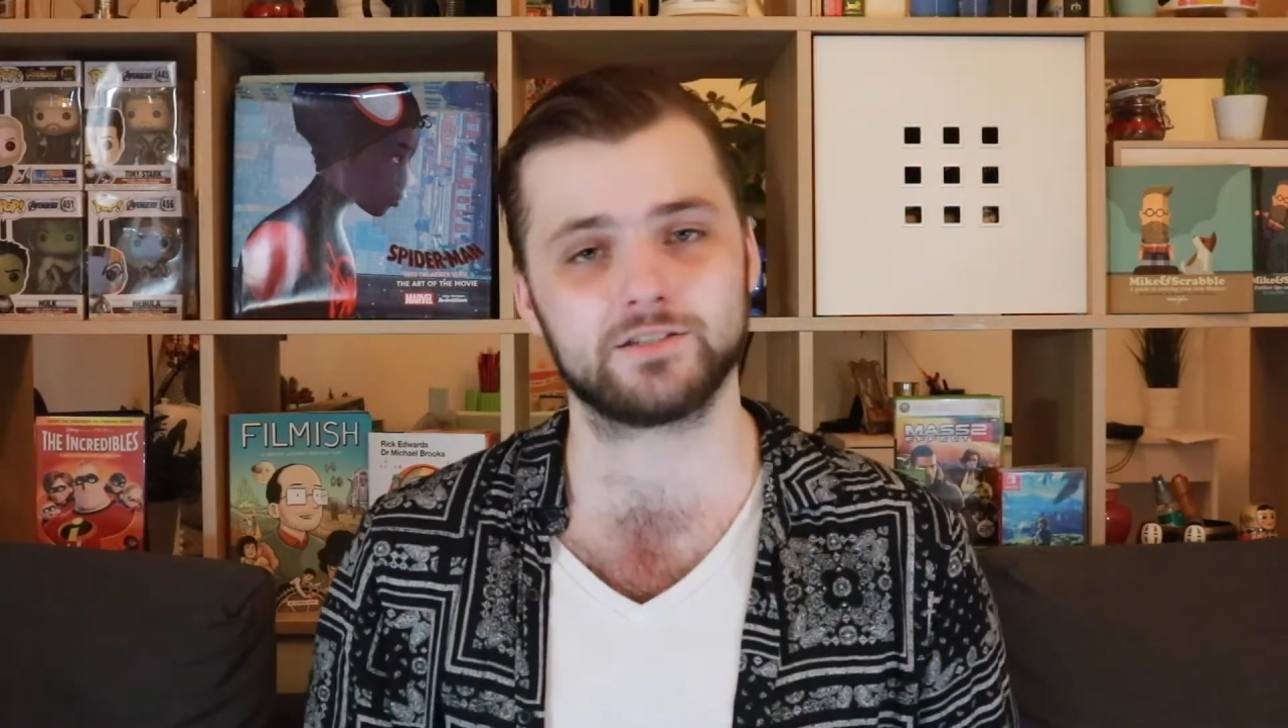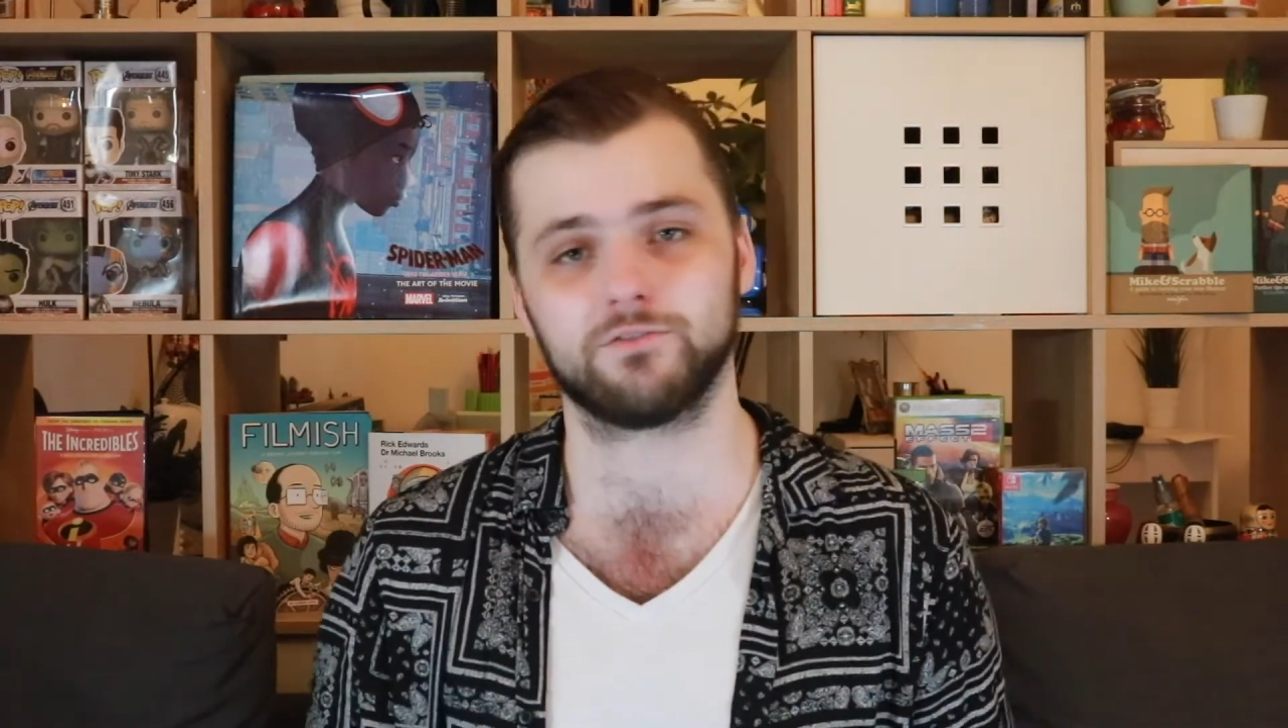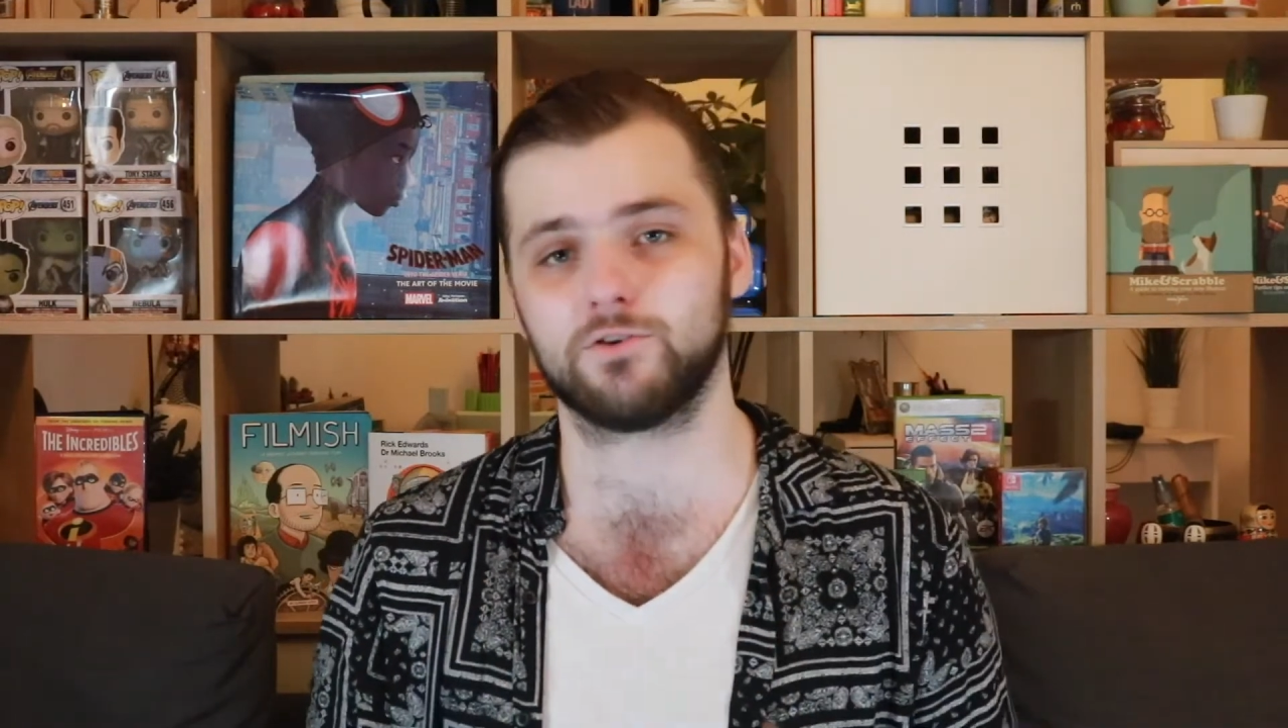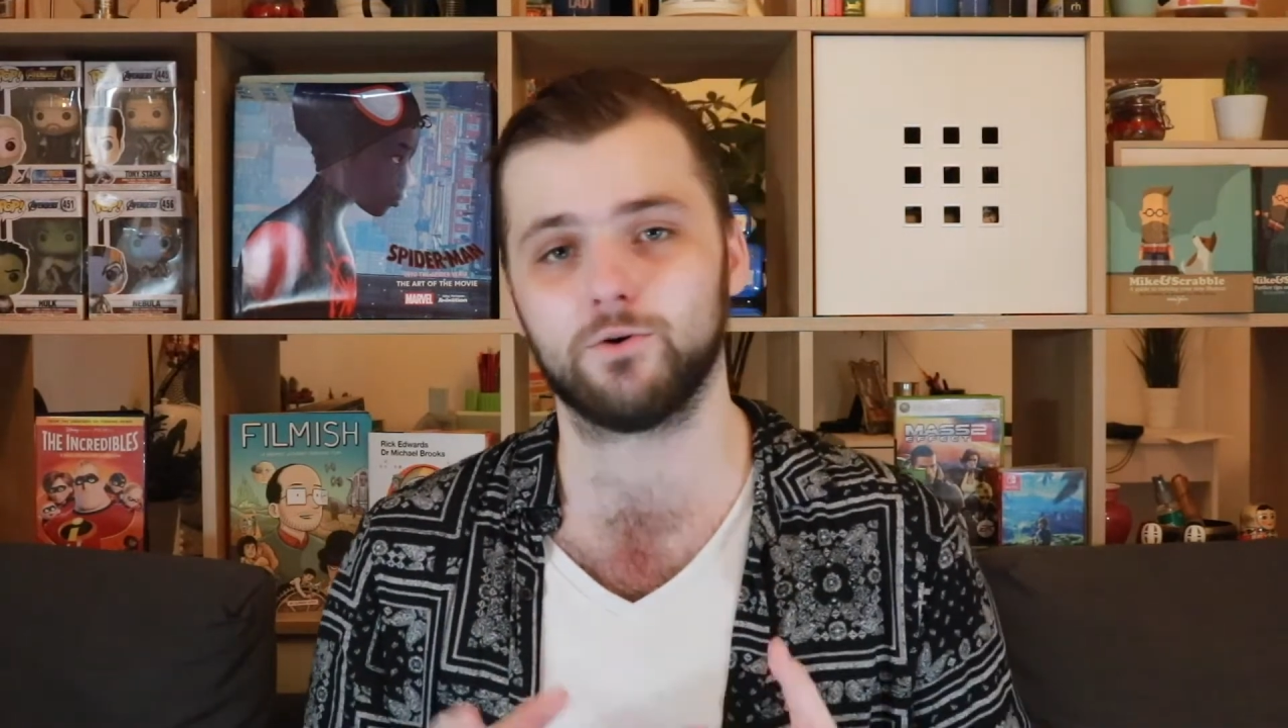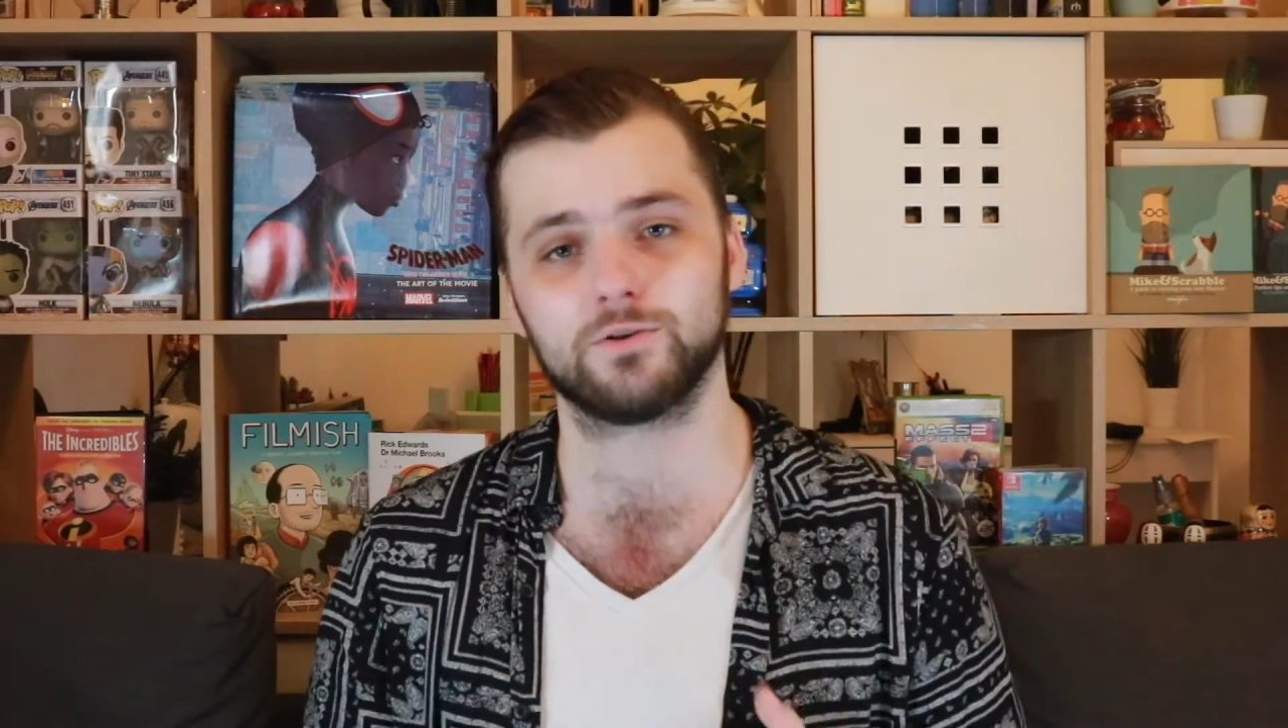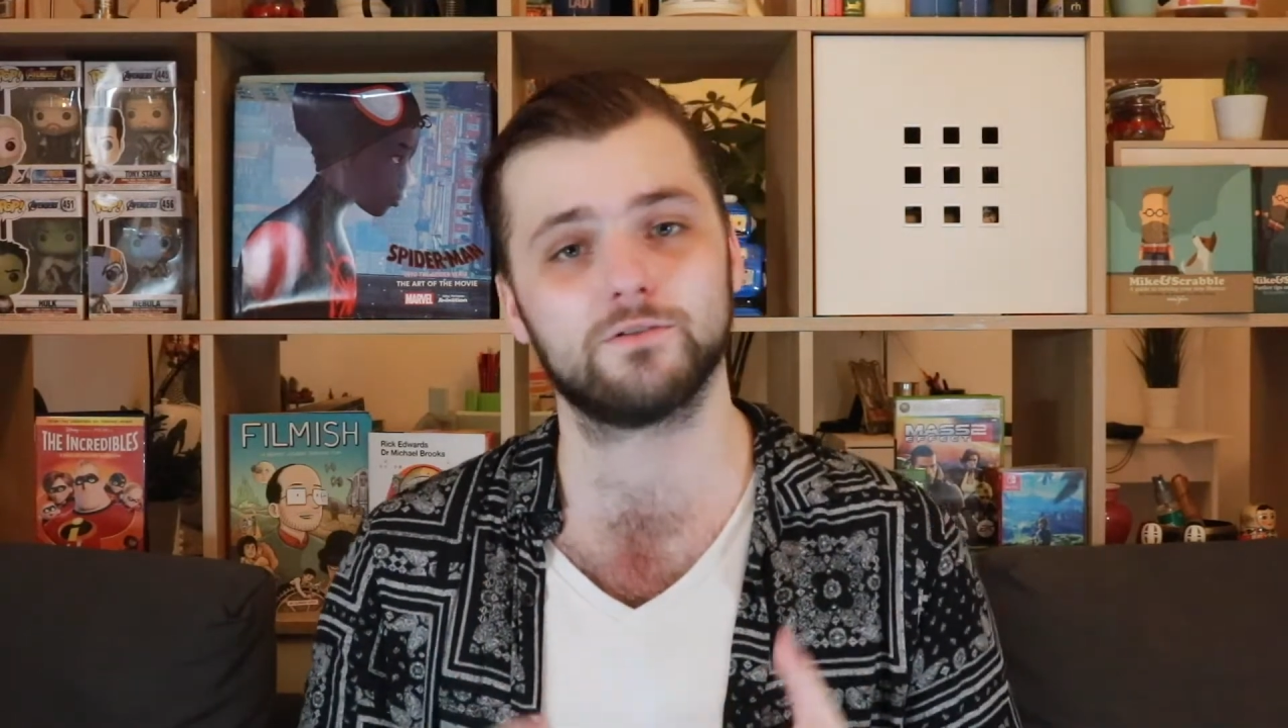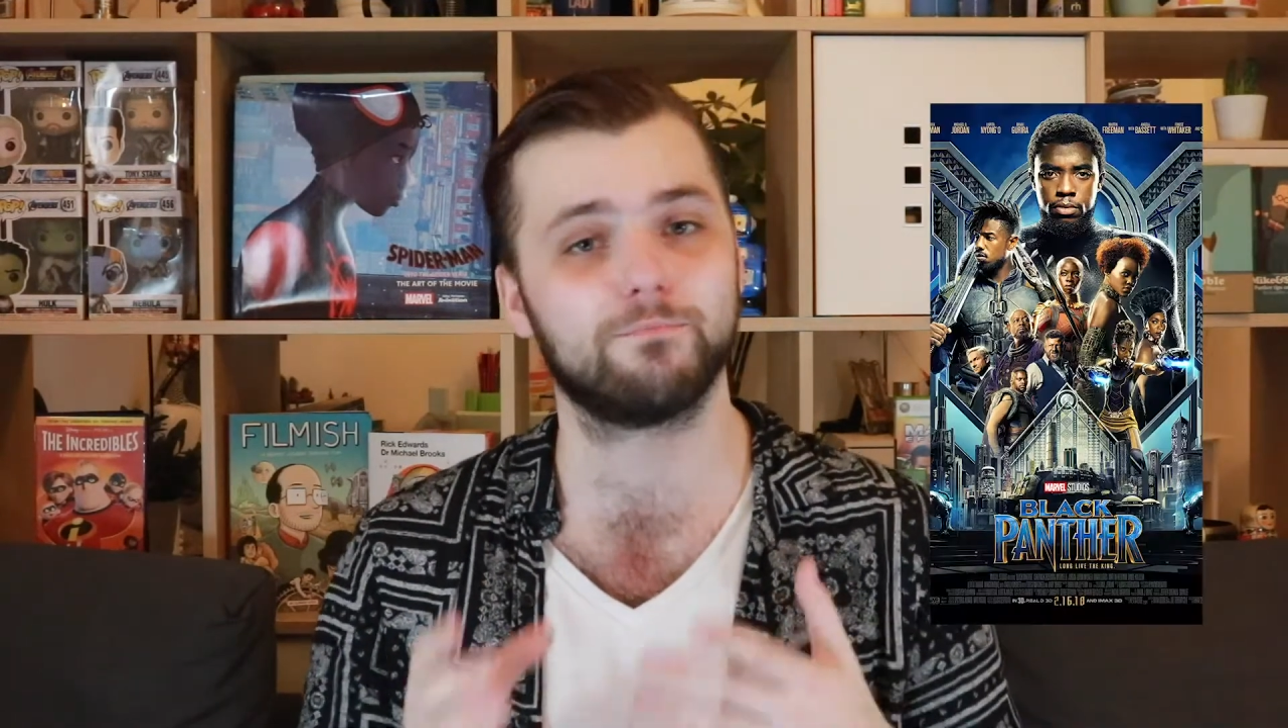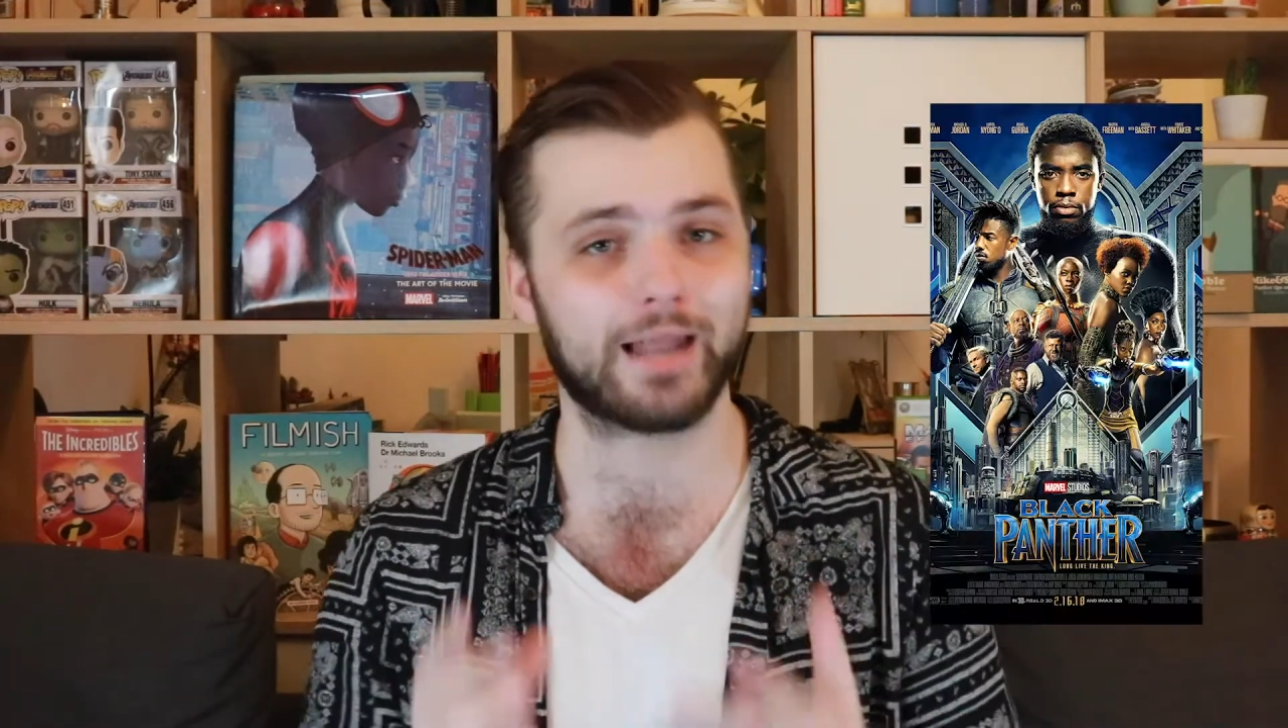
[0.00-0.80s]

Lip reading: of course, of